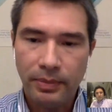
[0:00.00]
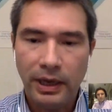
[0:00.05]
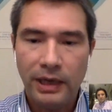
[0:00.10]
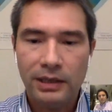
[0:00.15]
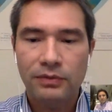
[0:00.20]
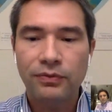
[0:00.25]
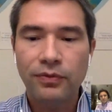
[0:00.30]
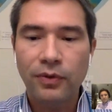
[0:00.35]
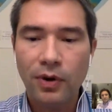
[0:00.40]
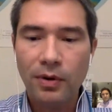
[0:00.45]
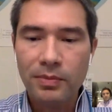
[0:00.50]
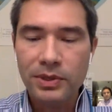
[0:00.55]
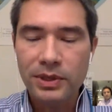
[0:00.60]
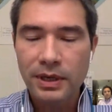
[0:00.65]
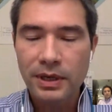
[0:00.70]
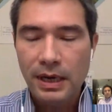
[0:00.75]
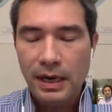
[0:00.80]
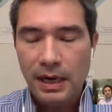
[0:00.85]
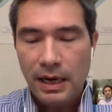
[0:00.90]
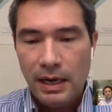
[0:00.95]

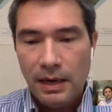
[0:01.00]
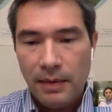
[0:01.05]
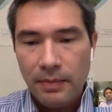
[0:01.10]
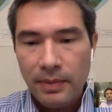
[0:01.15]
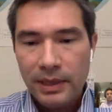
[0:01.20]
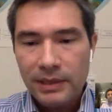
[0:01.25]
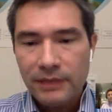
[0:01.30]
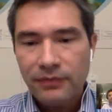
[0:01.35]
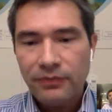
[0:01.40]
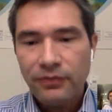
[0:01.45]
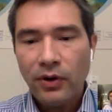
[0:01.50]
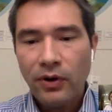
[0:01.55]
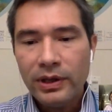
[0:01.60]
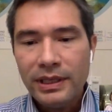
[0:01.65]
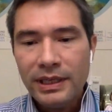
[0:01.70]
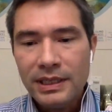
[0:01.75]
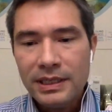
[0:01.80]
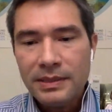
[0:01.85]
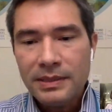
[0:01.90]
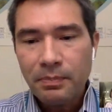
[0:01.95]
platforms. But
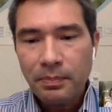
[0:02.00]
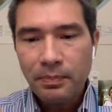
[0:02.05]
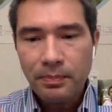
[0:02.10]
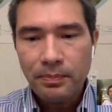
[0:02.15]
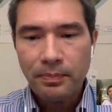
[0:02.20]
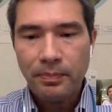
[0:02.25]
for this